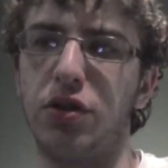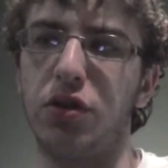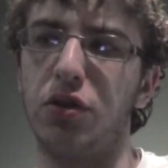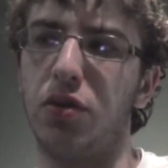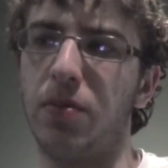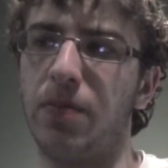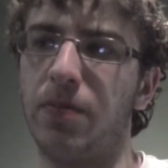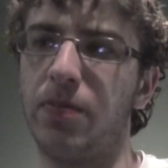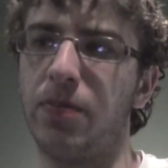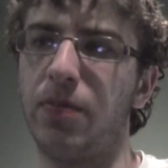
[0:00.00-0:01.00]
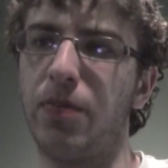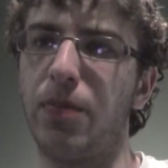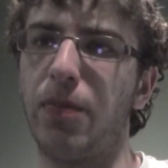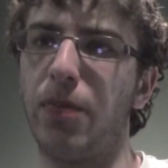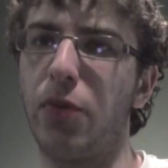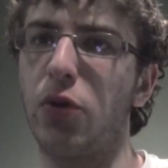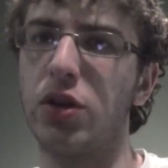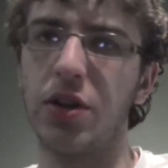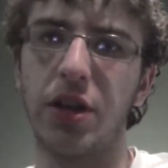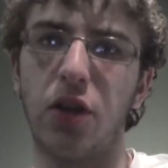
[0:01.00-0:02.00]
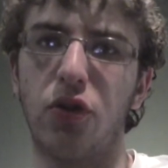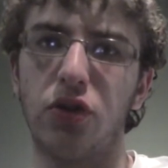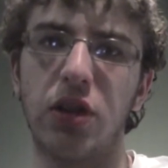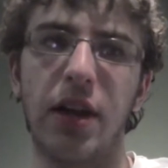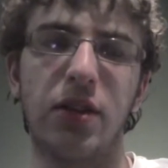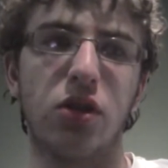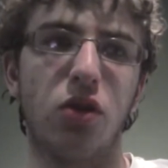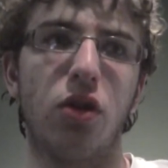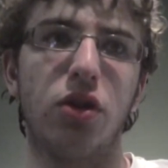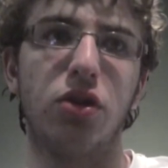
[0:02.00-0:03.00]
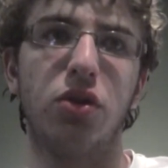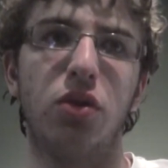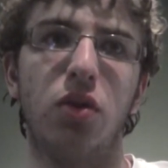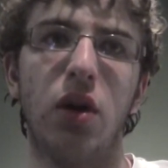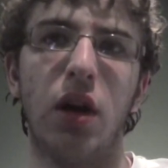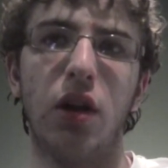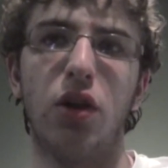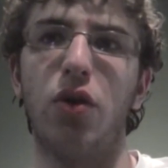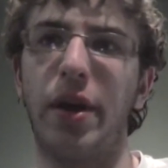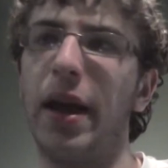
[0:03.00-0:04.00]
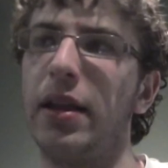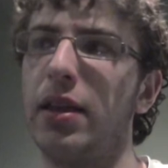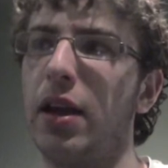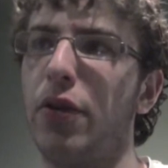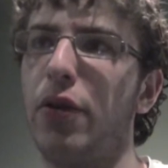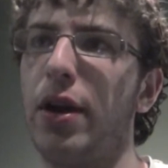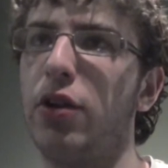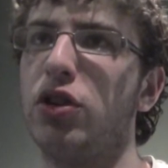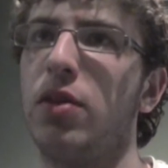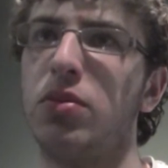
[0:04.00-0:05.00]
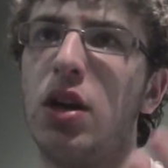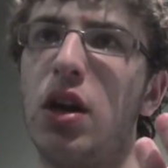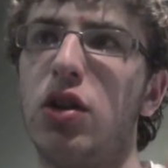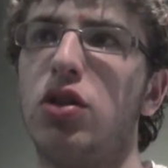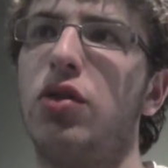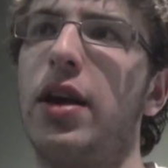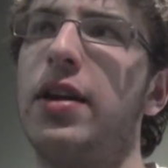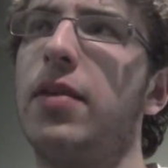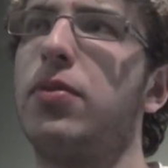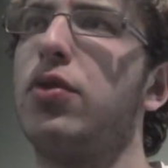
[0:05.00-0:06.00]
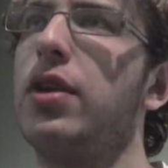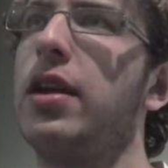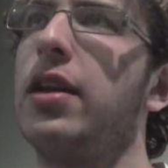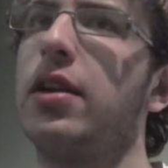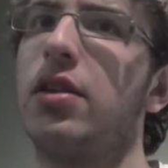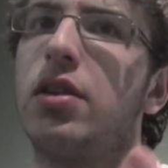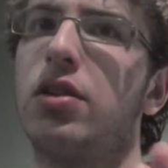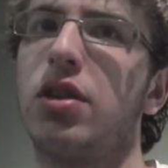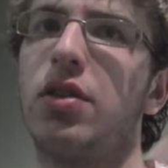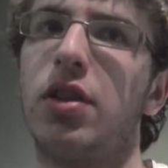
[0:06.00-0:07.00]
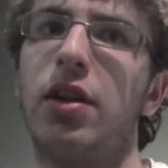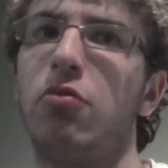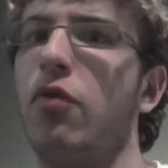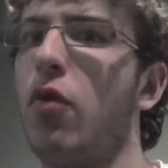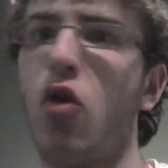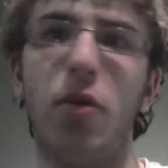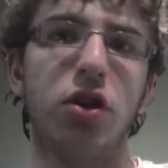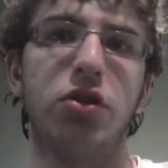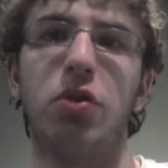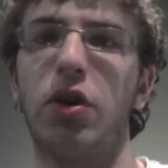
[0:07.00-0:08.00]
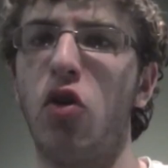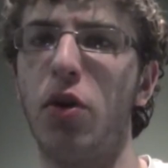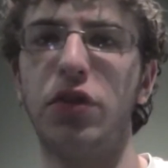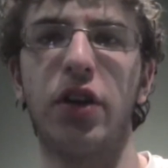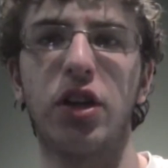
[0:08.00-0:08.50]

to, or something along those lines, in order to locate the other Energems. So they end up creating something, doing a whole bunch of